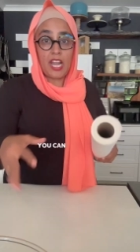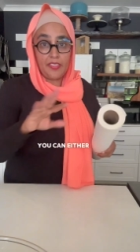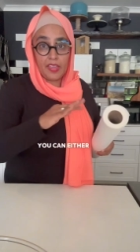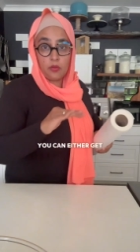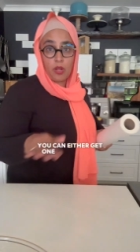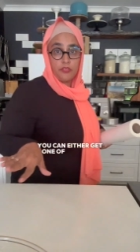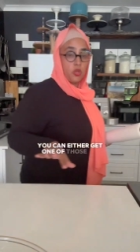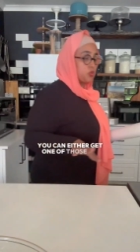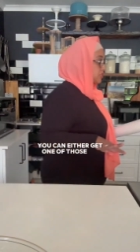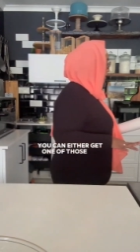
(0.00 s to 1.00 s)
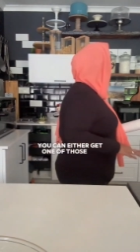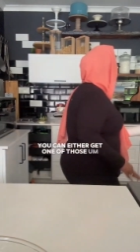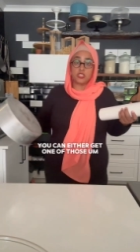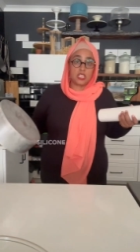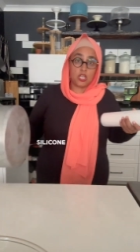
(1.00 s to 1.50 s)
either get one of those
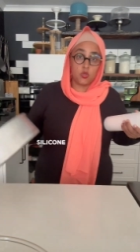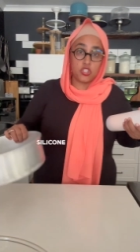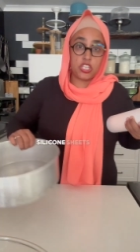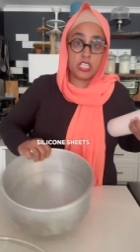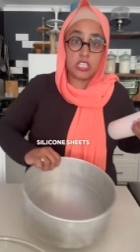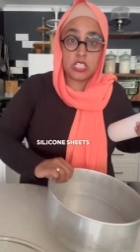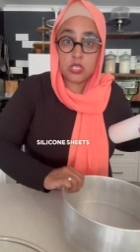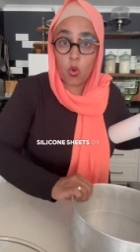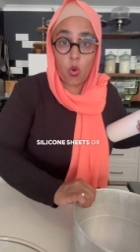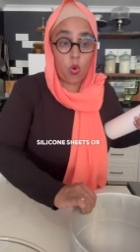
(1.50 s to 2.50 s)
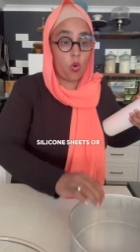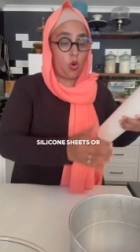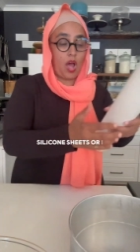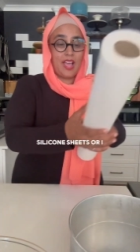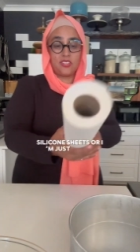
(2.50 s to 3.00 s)
silicone sheets,
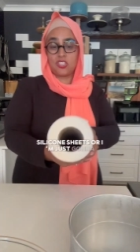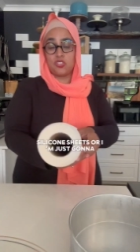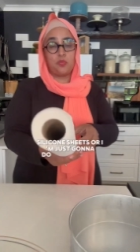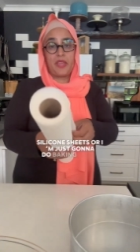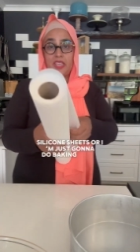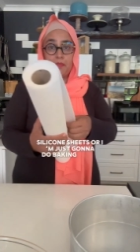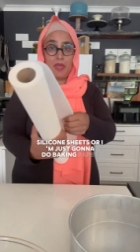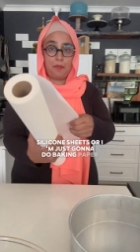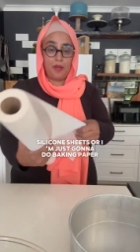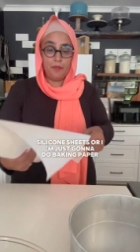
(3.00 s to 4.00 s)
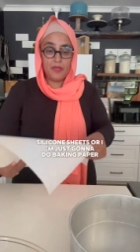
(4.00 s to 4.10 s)
or I'm just going to do baking paper.